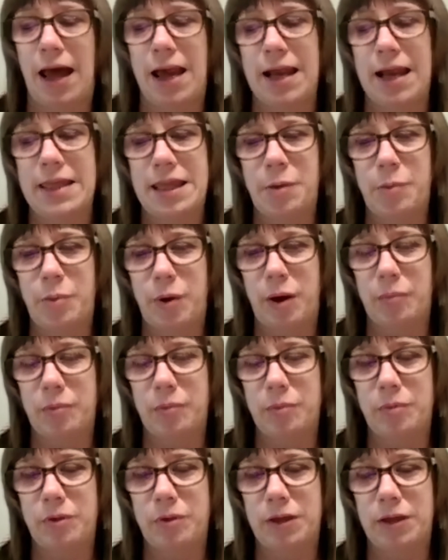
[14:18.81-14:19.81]
And I think
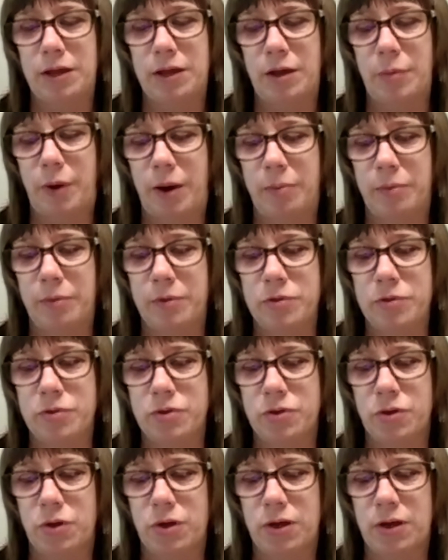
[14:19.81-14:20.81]
probably a
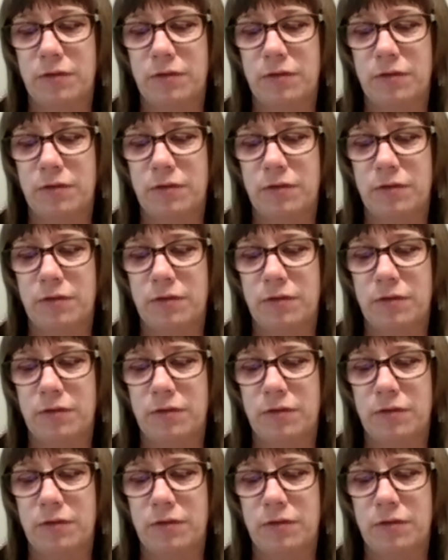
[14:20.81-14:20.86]
publisher,